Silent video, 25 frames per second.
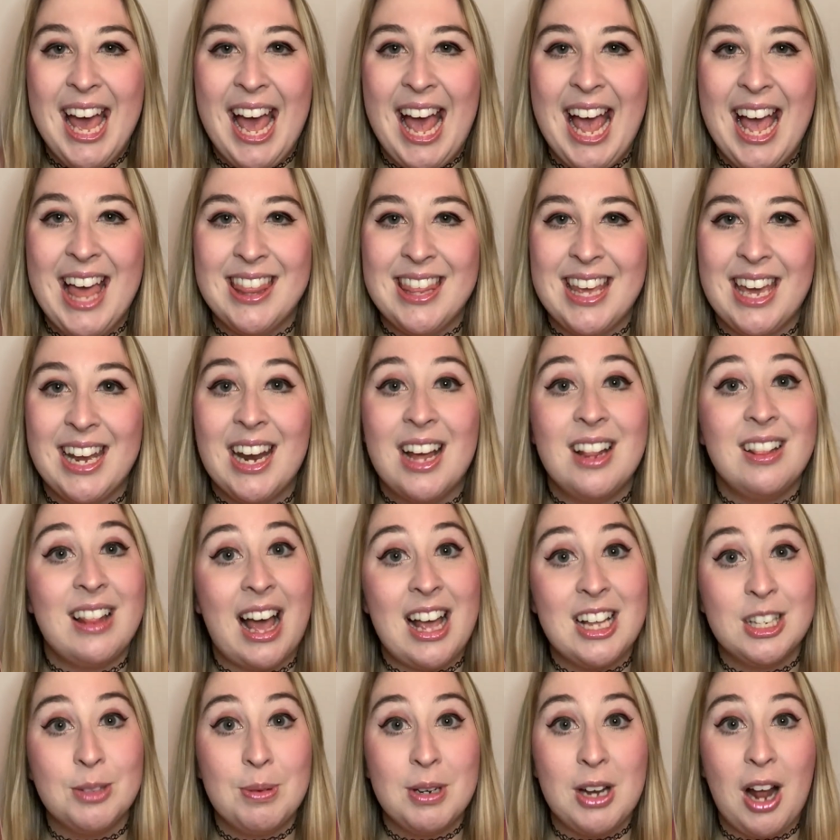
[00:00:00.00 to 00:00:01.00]
And then
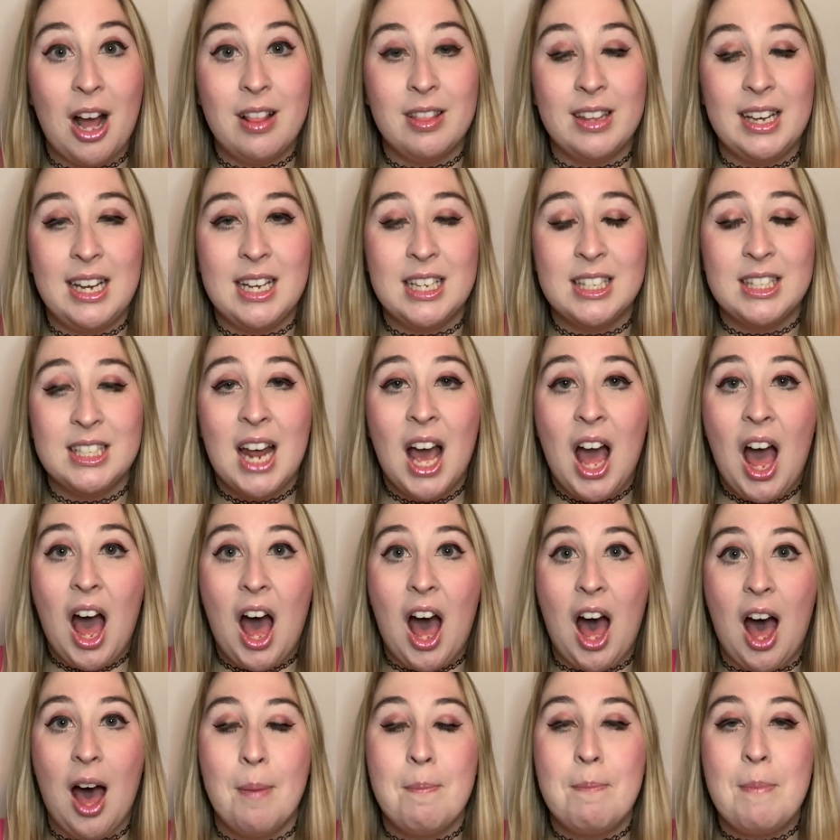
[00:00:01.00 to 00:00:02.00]
last but not least,
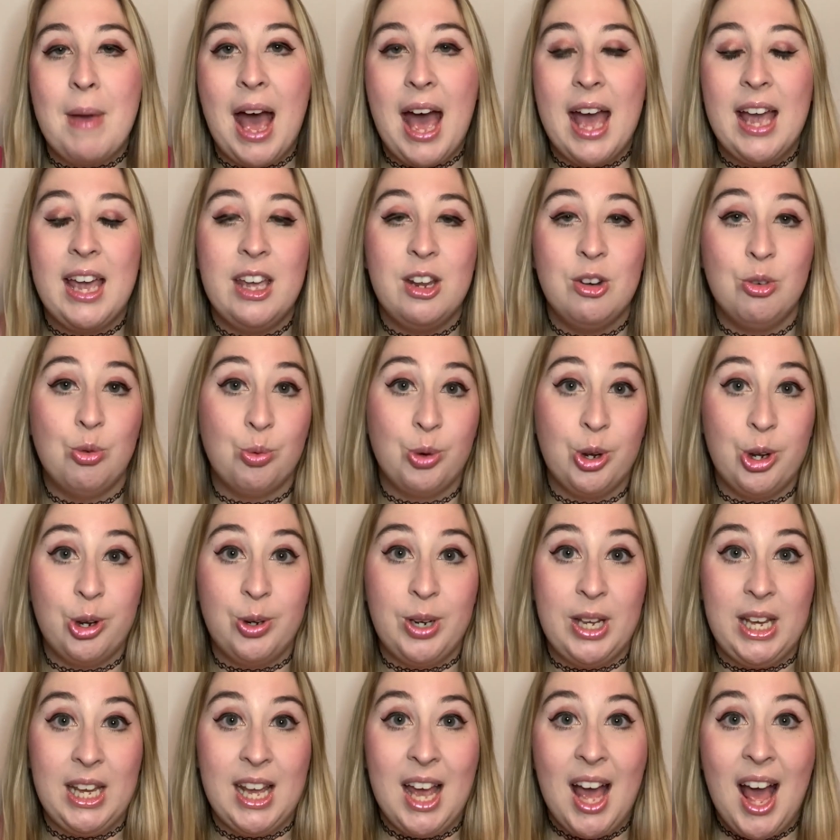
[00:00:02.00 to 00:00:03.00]
Matt and
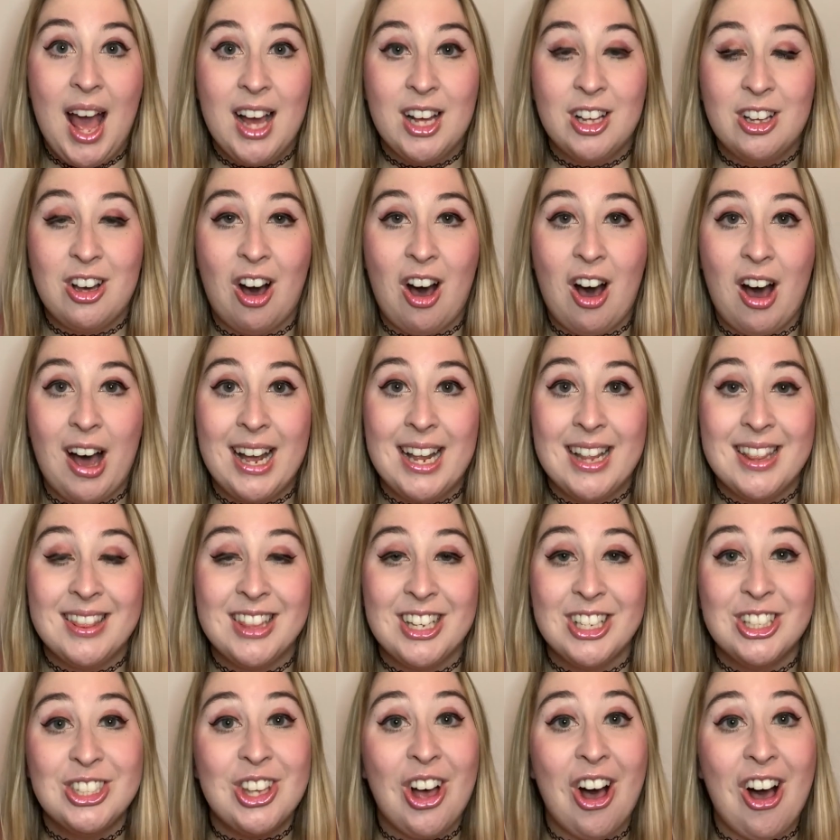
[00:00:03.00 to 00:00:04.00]
Rudy got
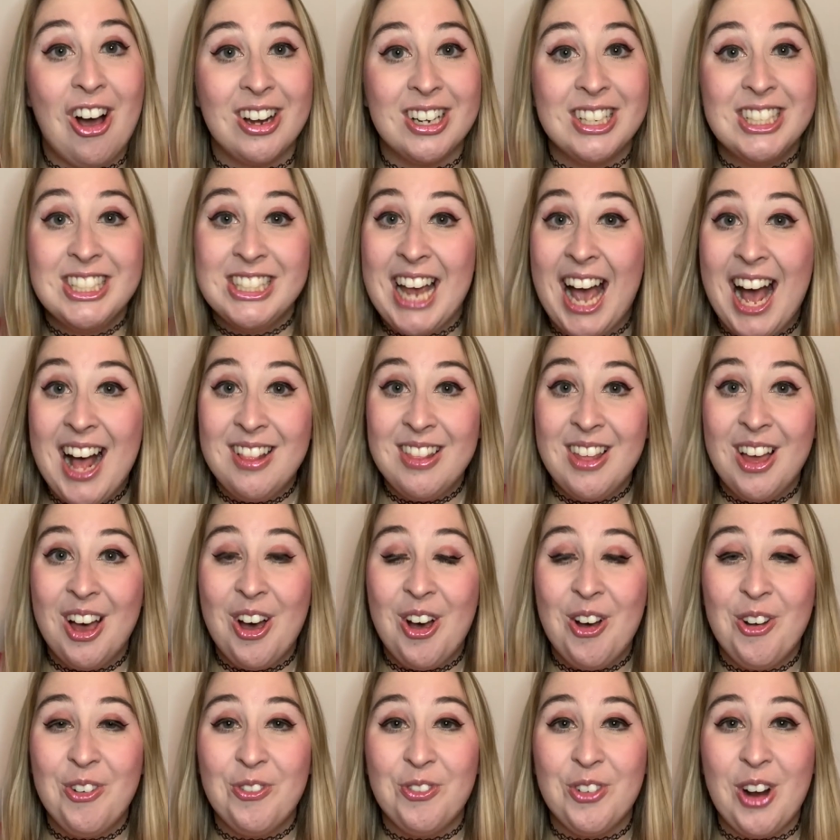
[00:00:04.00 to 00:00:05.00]
the song
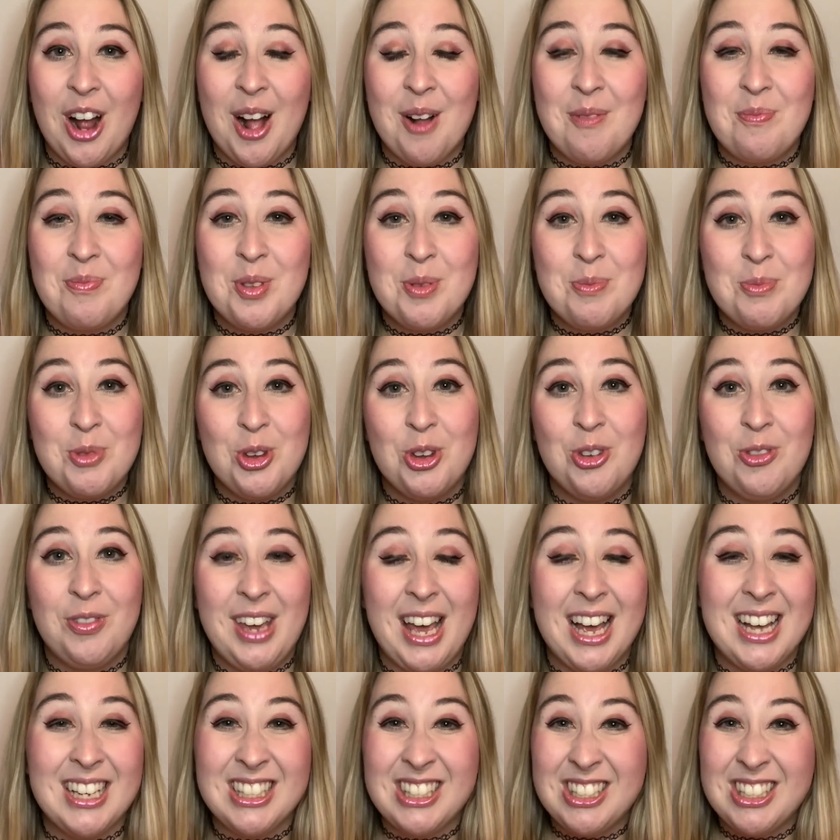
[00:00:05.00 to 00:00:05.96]
Shallow from the movie A